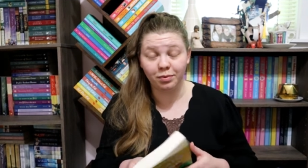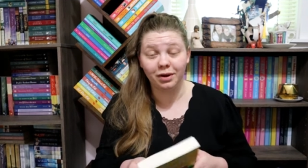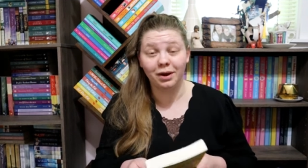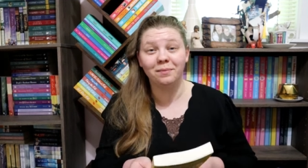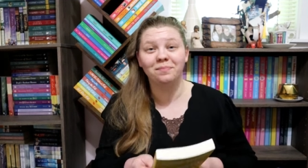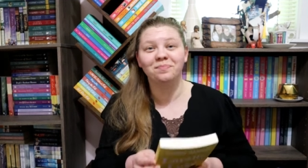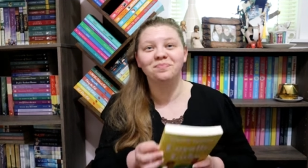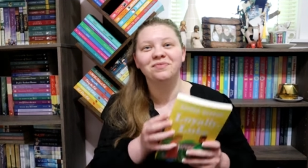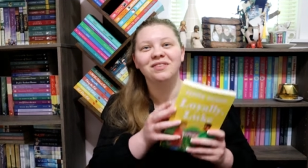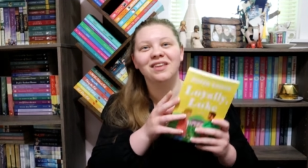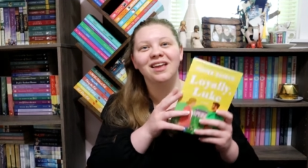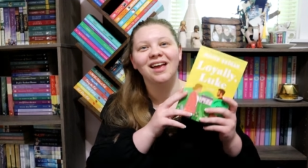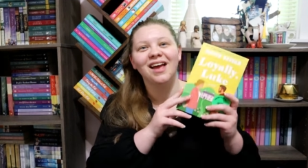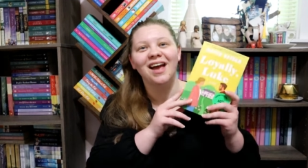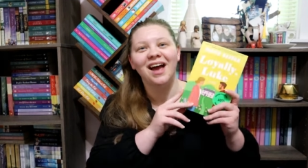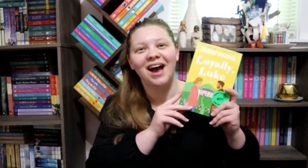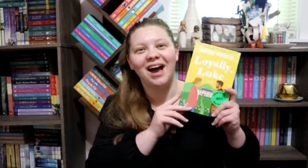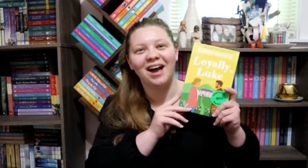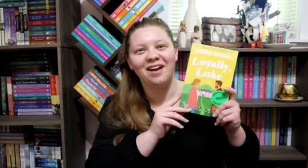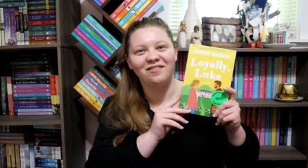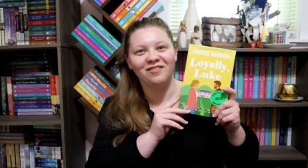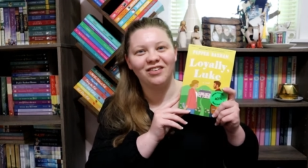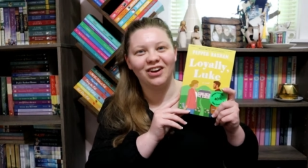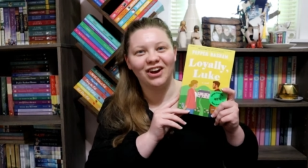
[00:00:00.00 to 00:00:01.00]
But
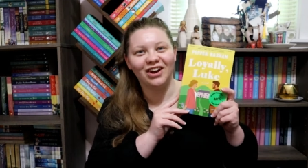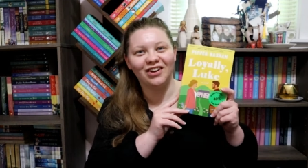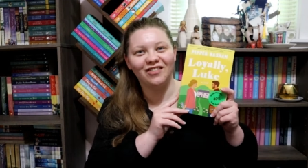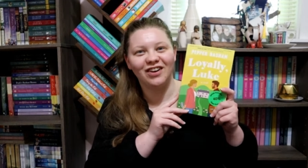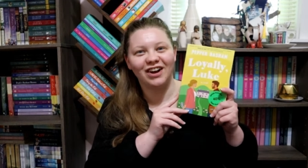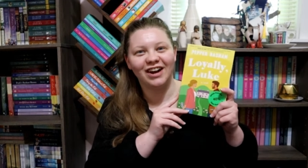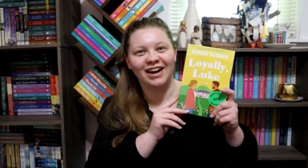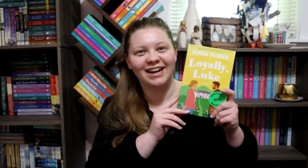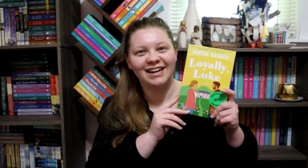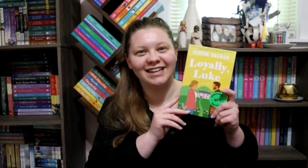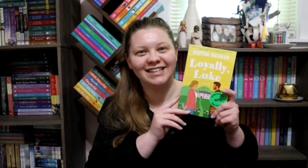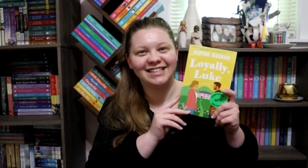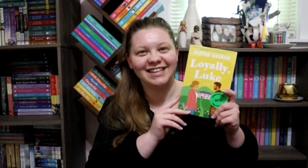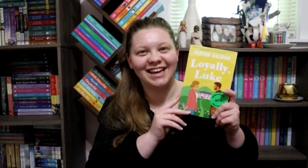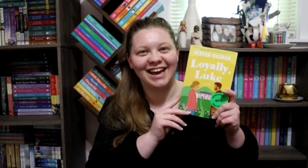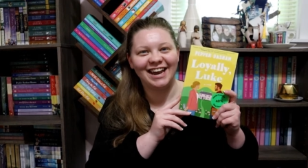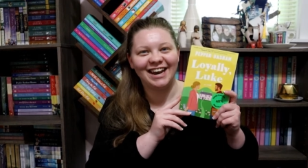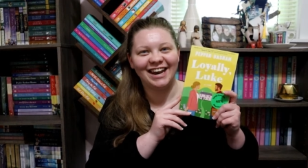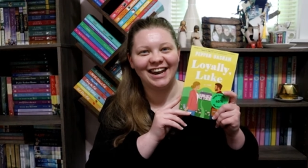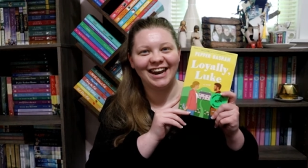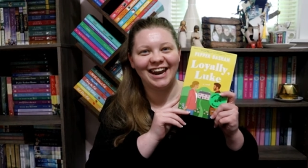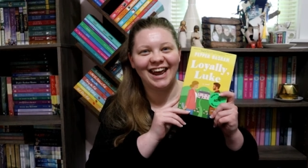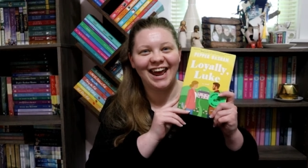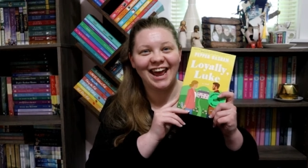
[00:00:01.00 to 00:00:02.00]
I'm very, very
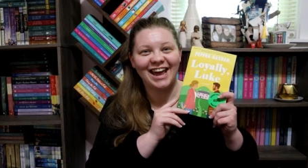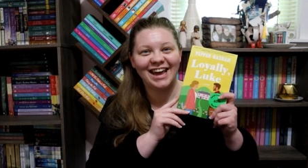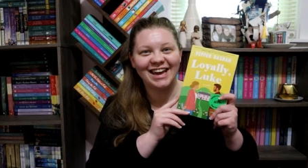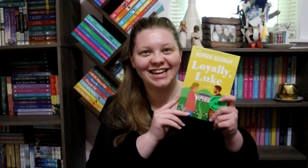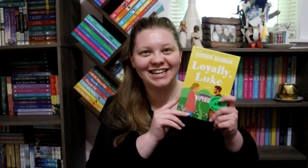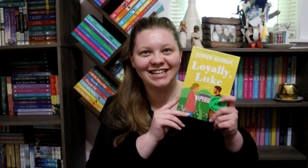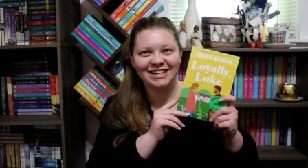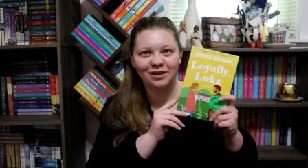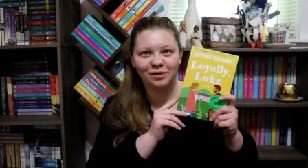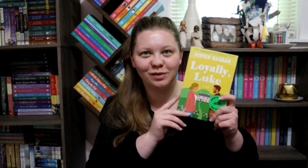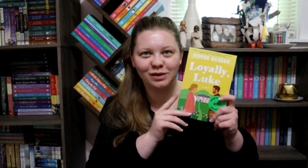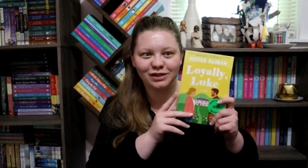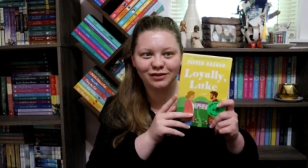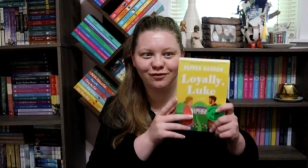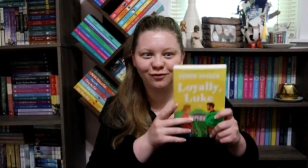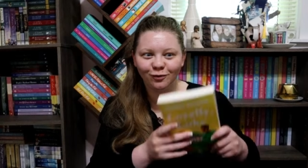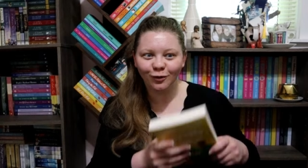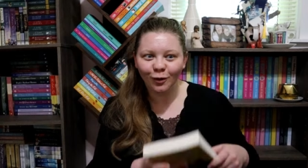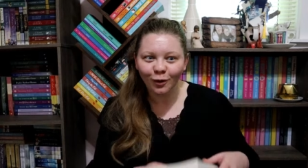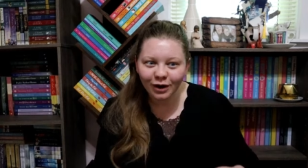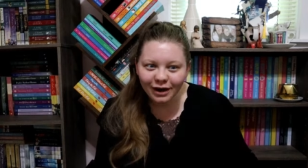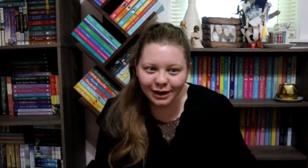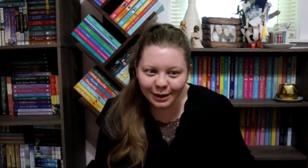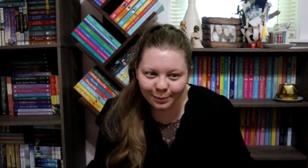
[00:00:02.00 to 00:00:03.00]
excited. And it was
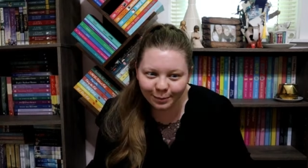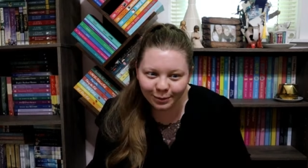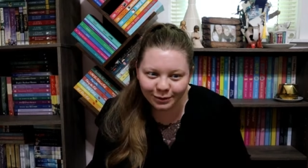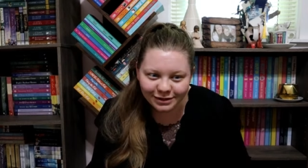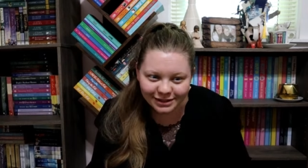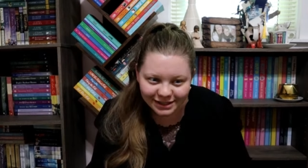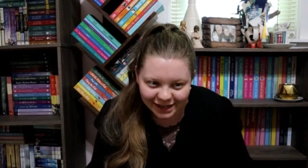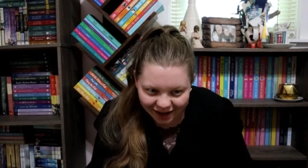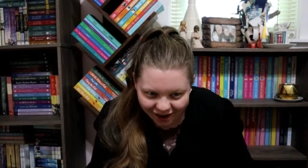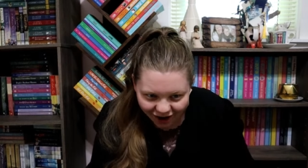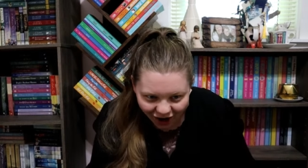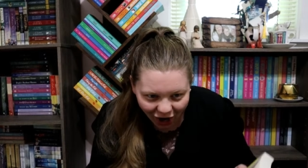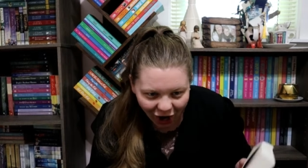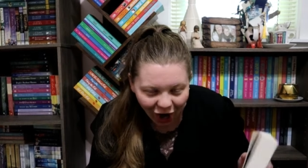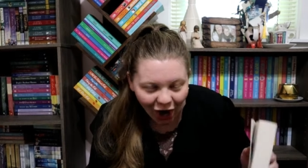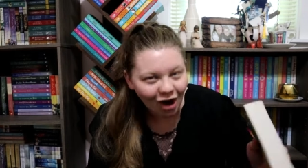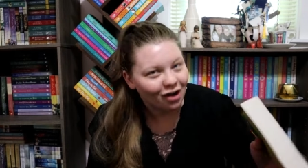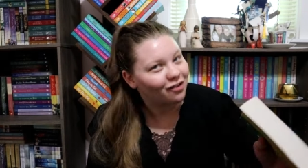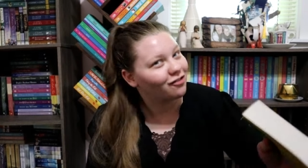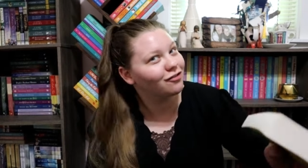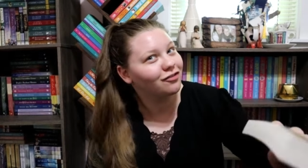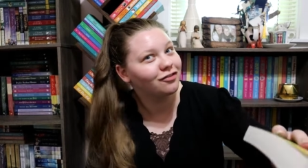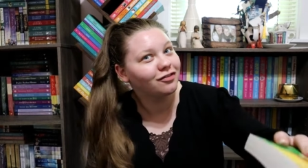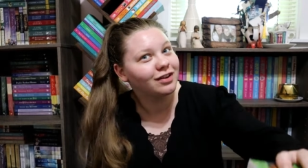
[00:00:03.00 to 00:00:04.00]
40%
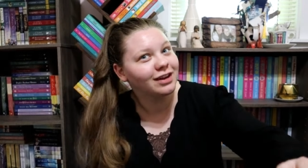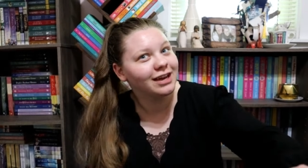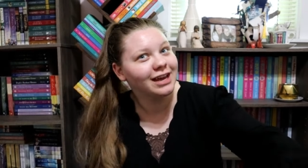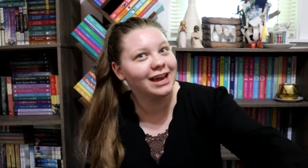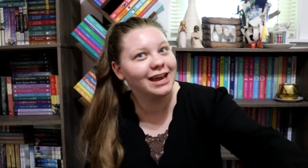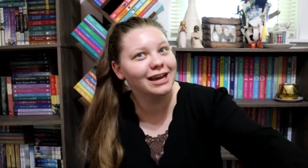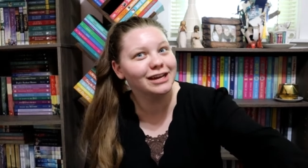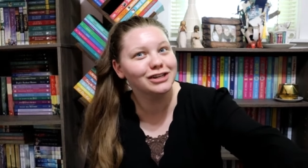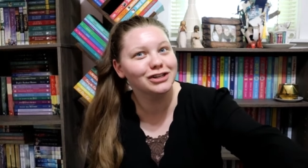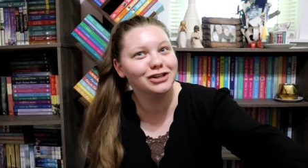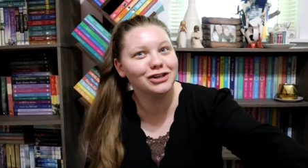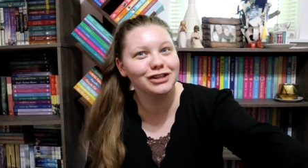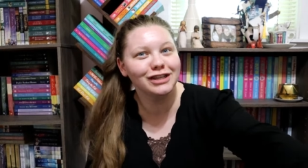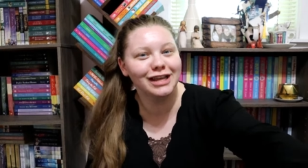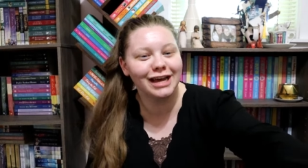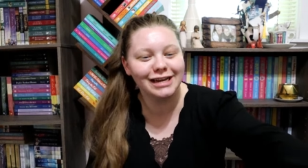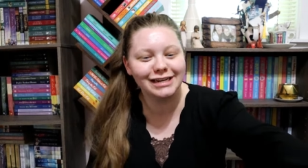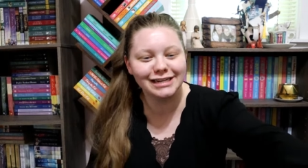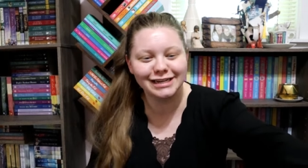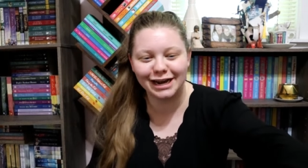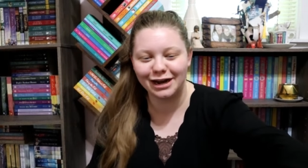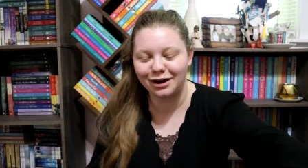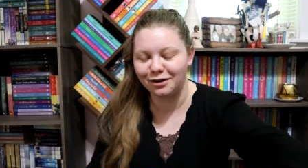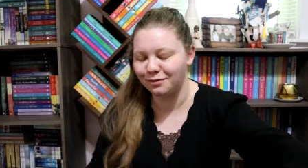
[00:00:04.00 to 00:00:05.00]
off. Can't turn
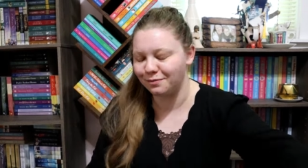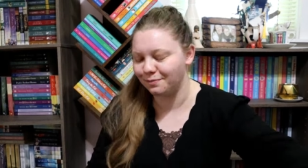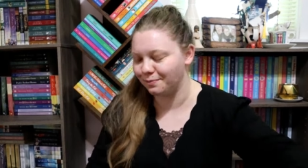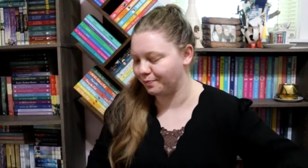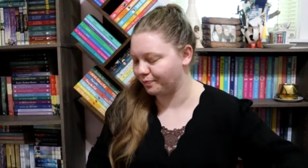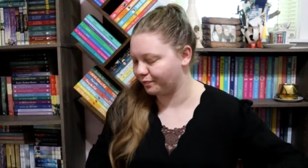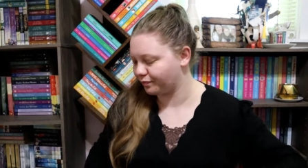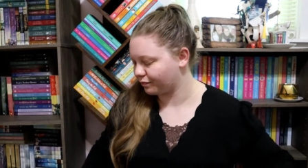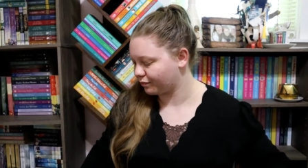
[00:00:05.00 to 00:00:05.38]
that down.